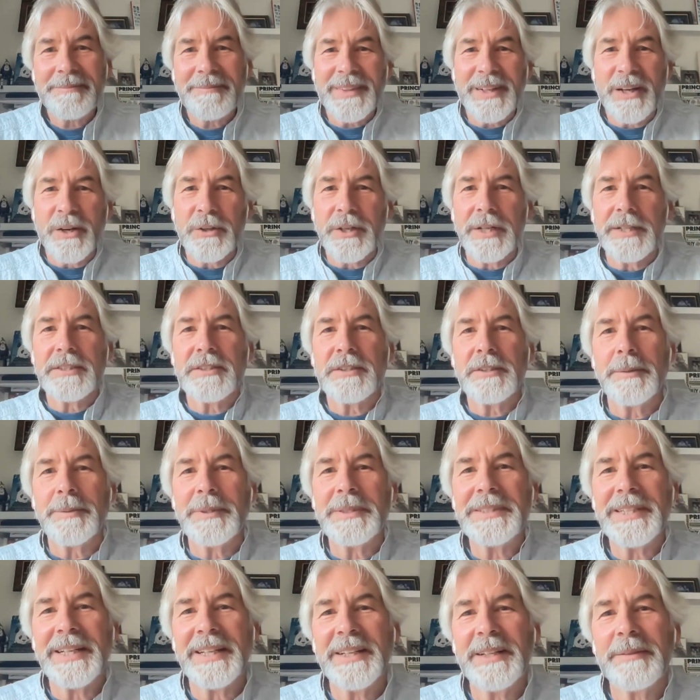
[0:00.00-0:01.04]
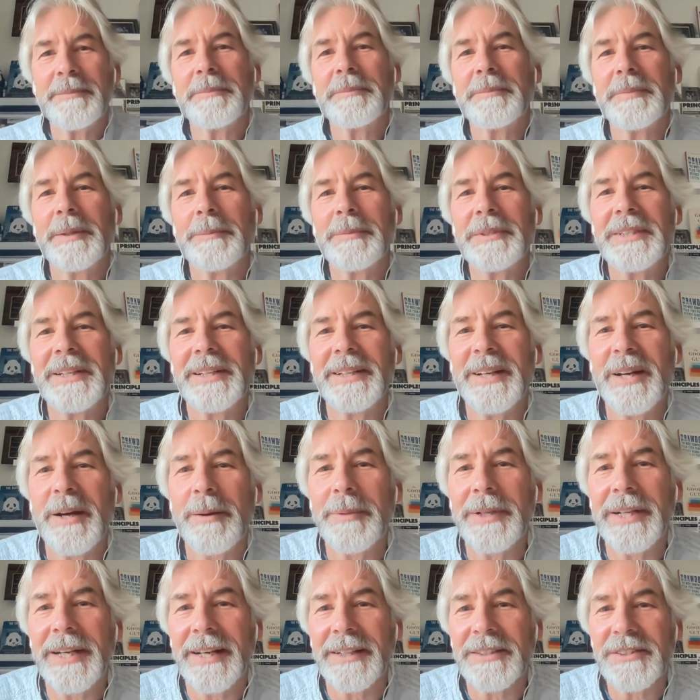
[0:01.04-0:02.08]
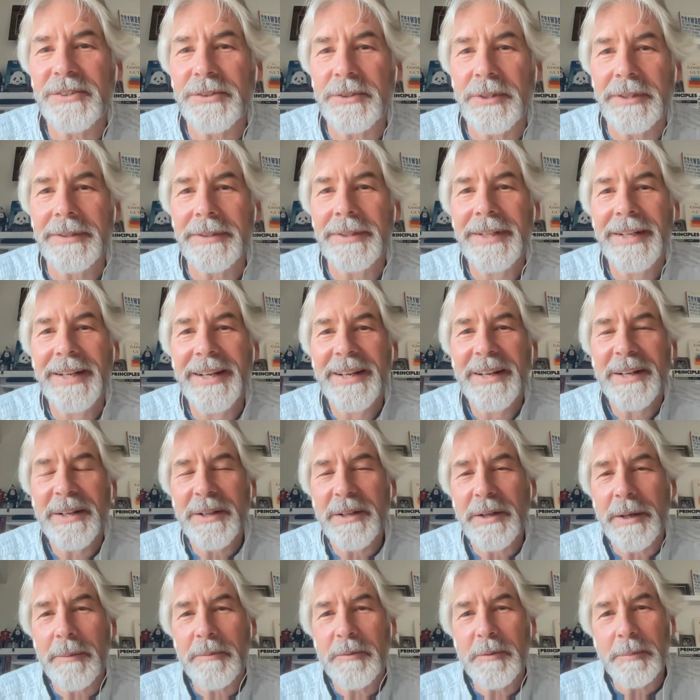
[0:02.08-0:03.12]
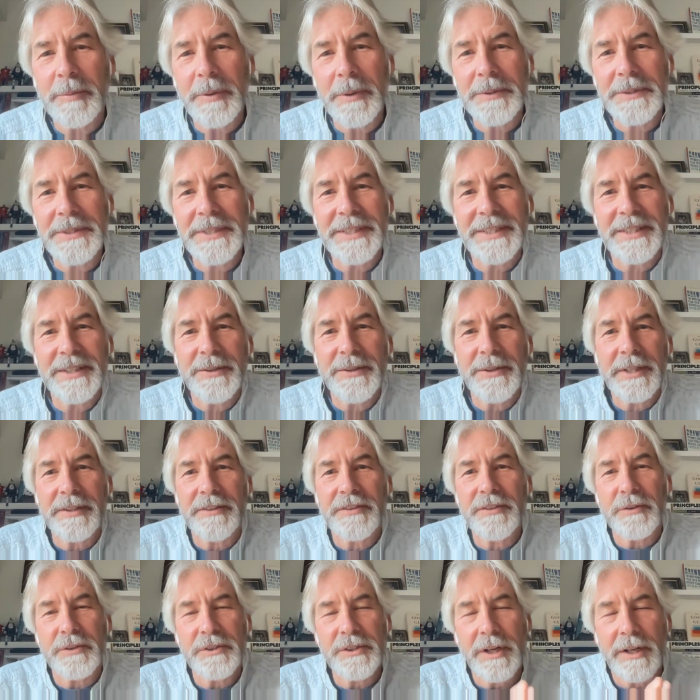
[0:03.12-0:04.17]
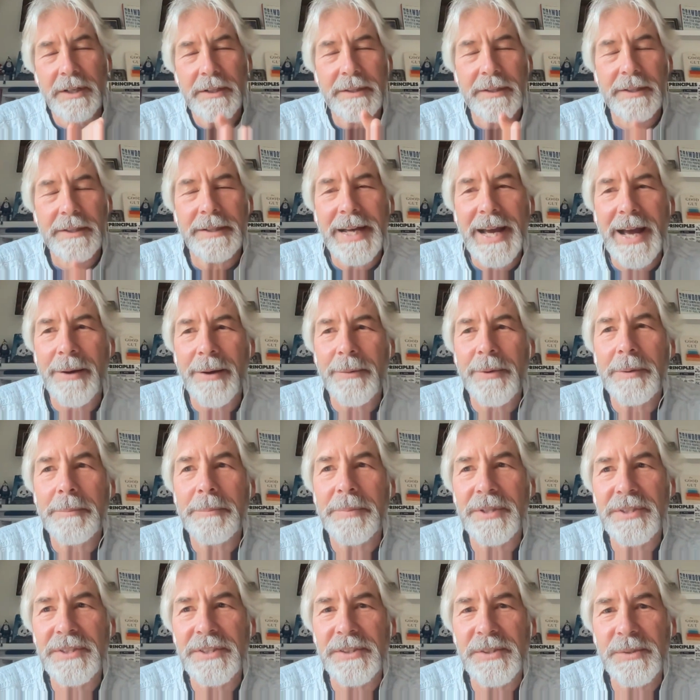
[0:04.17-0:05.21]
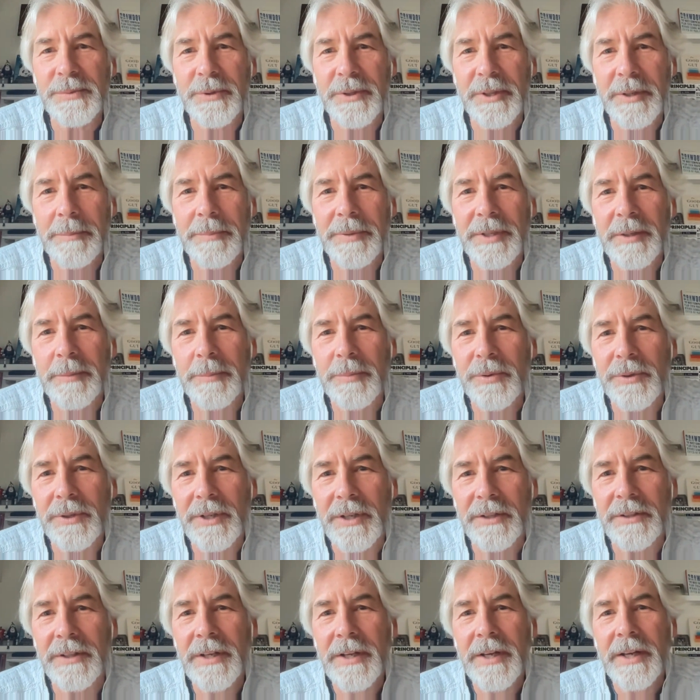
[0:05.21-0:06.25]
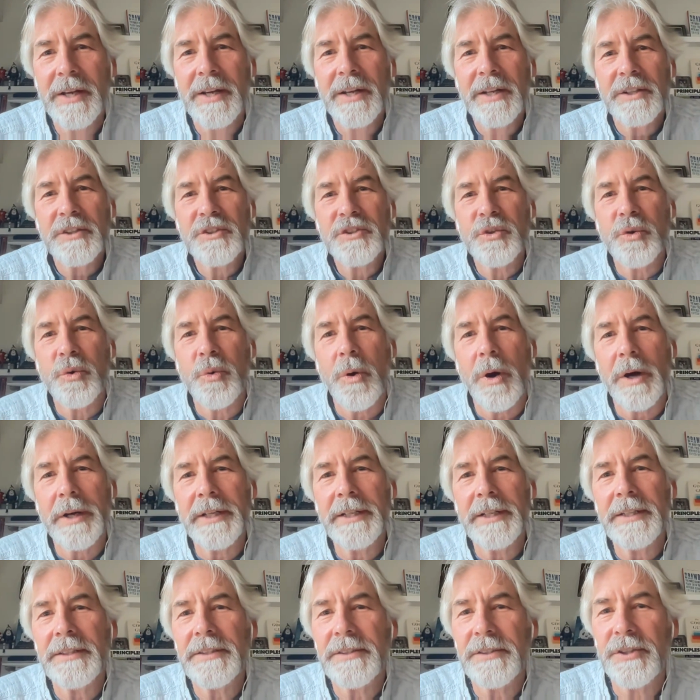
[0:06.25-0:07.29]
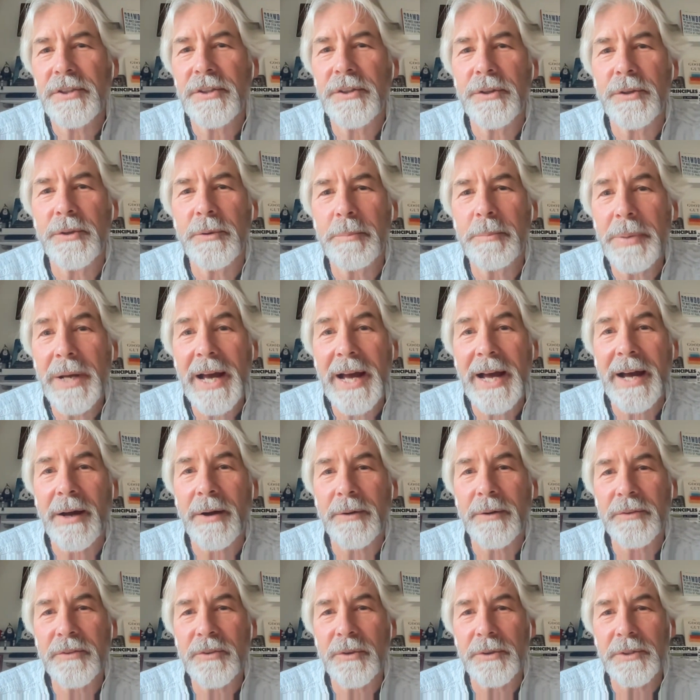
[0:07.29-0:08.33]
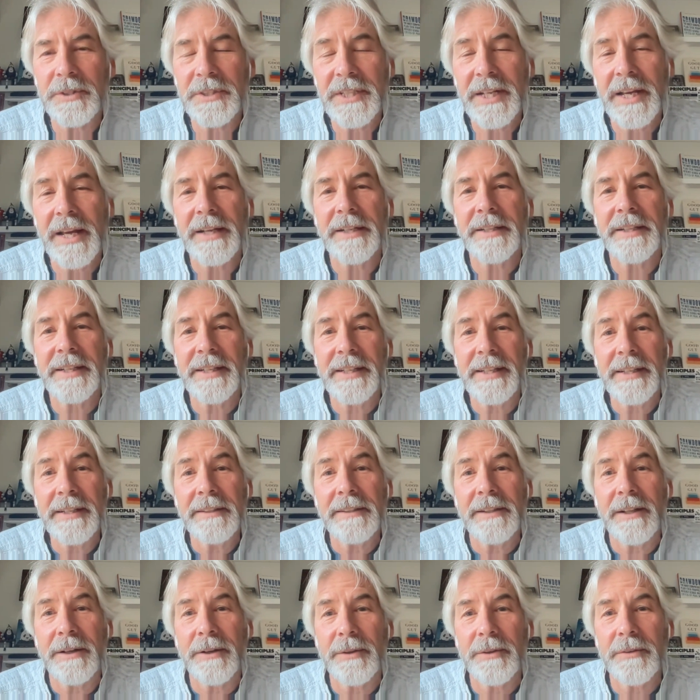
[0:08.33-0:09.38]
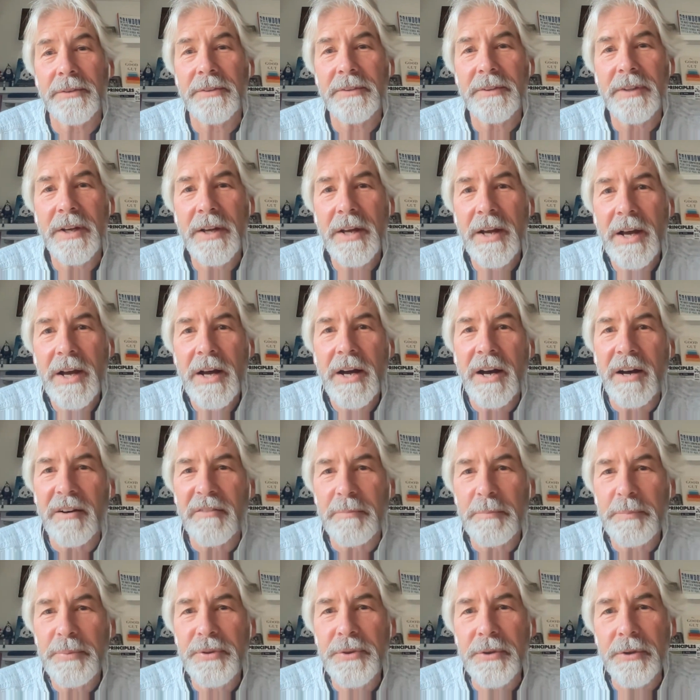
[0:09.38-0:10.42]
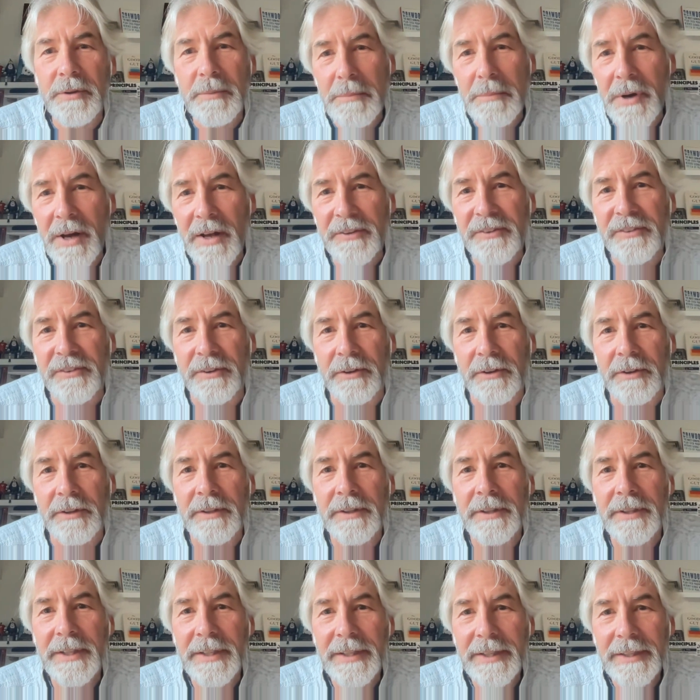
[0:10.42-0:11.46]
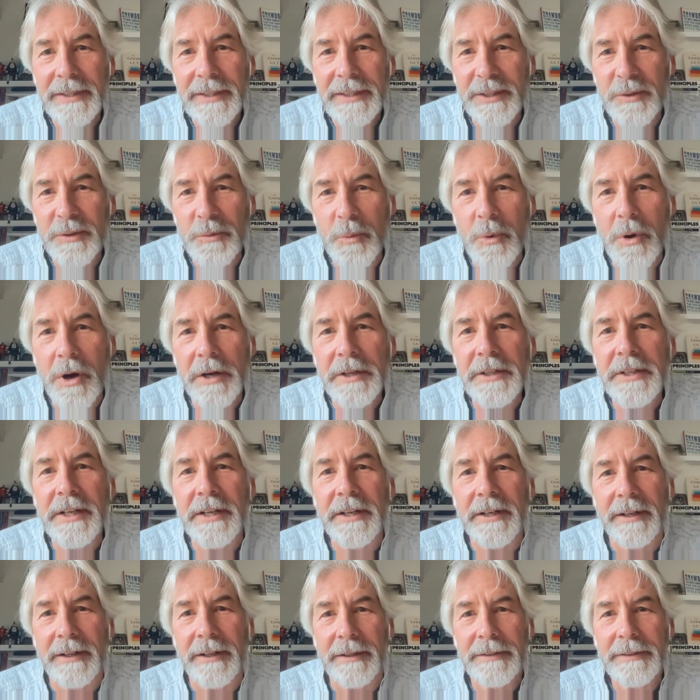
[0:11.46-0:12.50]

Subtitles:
Okay, so let me tell you how many extra grams of protein you need. So Jonathan, how ambitious would it be to put on 22 pounds or 10 kilos of pure muscle in 1 year?